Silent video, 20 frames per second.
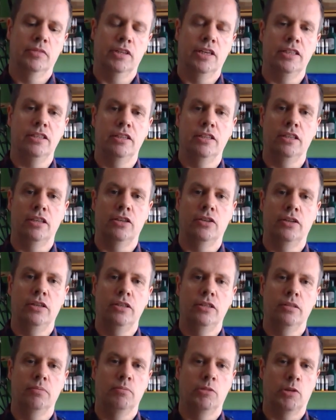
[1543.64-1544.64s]
Listen to the
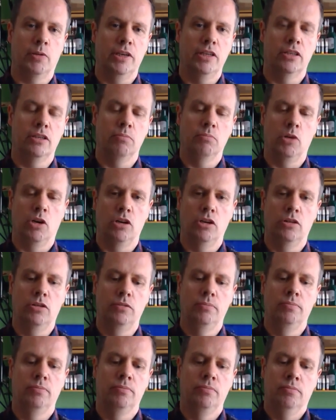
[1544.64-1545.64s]
noise, quite
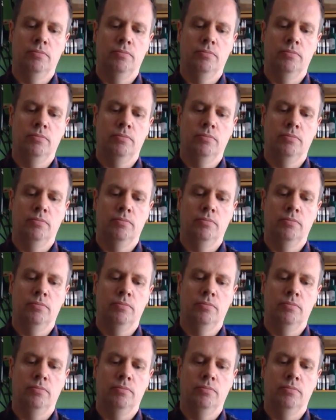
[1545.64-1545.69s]
hollow.